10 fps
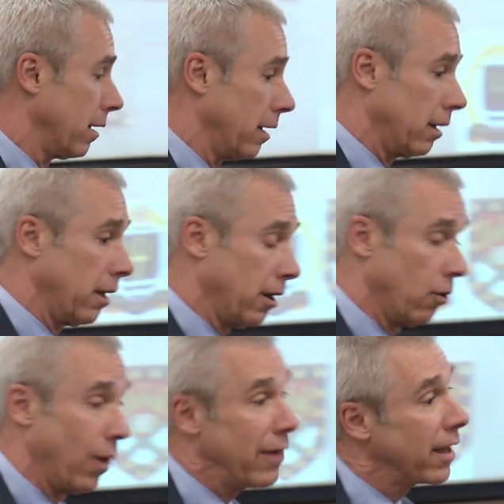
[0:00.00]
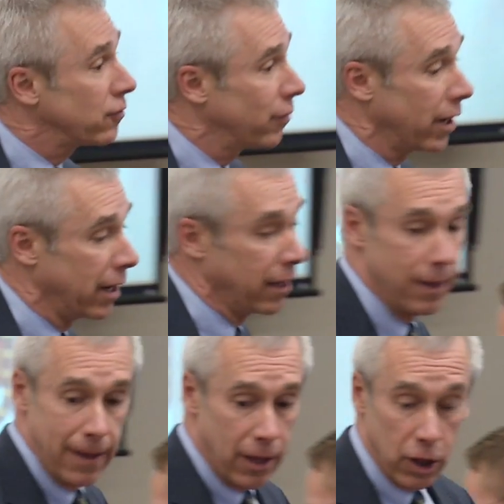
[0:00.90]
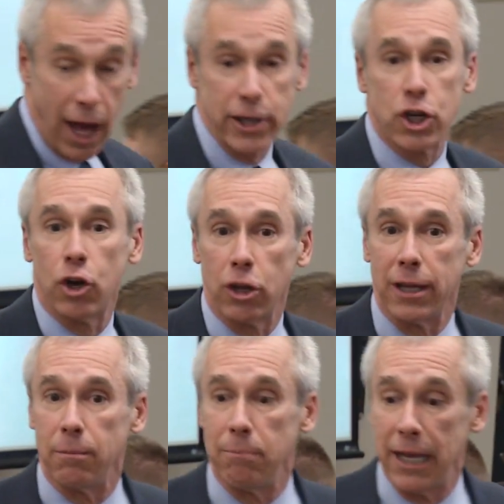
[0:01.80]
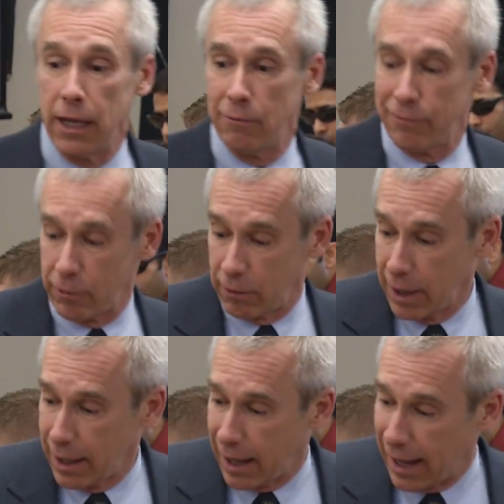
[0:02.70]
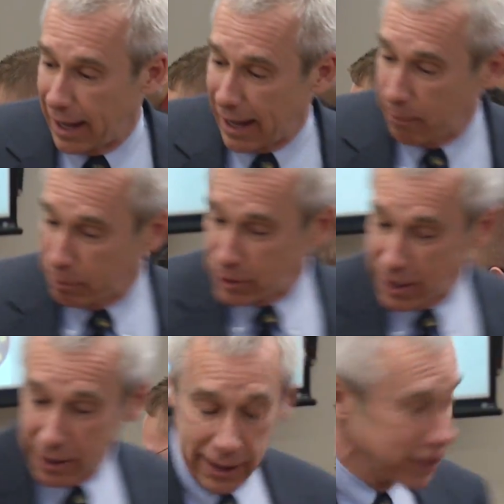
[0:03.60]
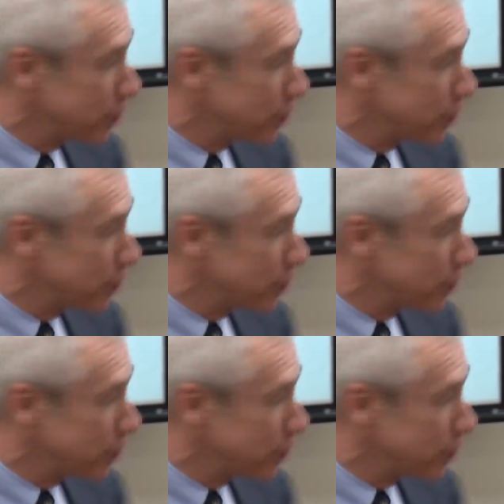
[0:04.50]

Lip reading: in a way that's very logical and meaningful. I'm particularly